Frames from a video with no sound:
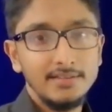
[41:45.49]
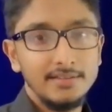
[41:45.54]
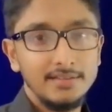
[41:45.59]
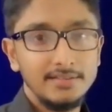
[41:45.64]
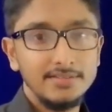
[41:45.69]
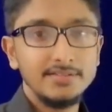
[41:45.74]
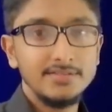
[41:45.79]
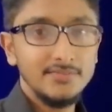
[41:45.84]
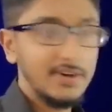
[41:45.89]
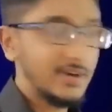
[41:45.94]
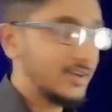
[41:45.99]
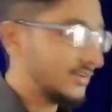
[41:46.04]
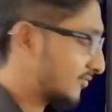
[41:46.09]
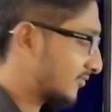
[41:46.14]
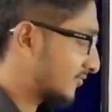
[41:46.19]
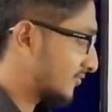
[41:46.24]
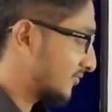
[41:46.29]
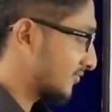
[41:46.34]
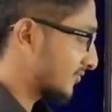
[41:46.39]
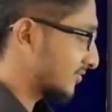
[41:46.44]
This is where
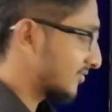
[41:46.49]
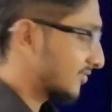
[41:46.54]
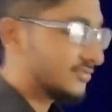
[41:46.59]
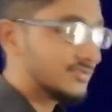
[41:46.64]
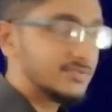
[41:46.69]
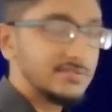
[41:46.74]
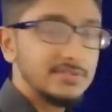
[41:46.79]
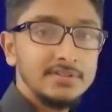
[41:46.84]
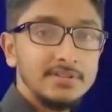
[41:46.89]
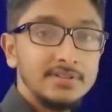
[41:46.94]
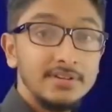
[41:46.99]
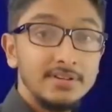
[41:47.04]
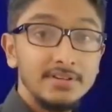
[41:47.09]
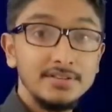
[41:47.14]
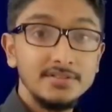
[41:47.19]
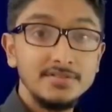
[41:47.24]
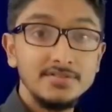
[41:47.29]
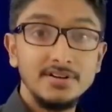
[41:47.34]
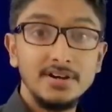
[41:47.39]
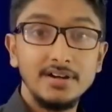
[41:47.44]
you use those
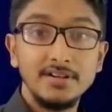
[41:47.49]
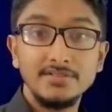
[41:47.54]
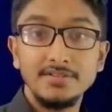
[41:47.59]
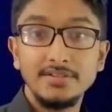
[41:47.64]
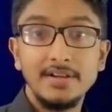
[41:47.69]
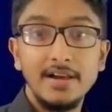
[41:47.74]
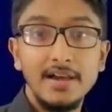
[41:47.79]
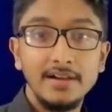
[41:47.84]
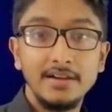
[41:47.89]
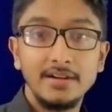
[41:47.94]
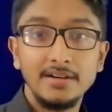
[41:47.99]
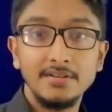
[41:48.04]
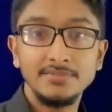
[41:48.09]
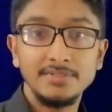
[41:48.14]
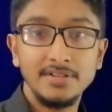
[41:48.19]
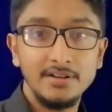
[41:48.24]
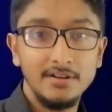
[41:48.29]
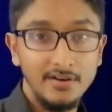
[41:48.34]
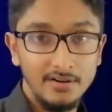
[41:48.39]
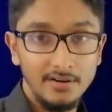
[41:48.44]
structure
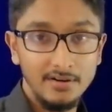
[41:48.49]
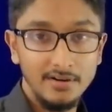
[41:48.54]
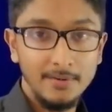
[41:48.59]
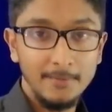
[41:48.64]
diagrams and all.